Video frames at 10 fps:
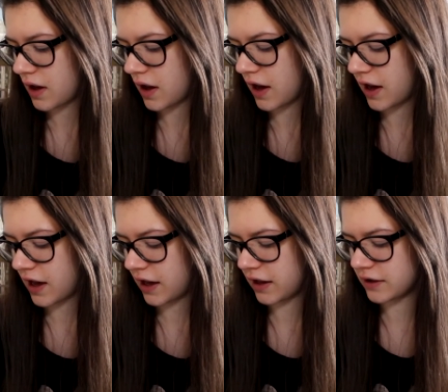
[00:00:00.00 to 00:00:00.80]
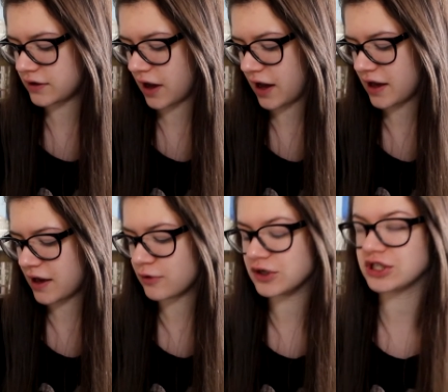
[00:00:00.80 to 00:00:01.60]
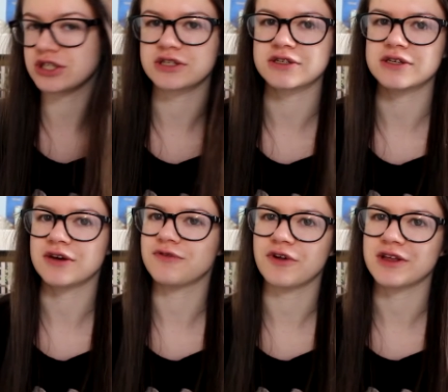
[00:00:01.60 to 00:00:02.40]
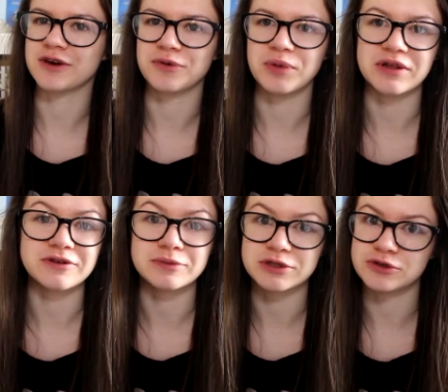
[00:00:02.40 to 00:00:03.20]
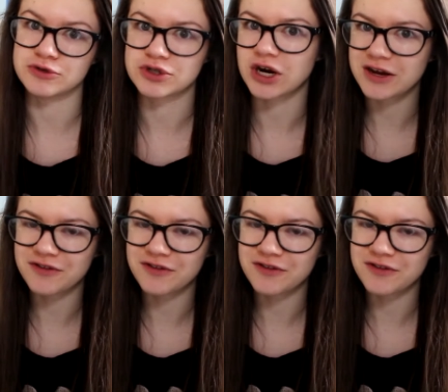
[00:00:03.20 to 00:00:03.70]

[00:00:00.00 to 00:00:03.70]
I it was just, a, I felt like it would be a little bit too strong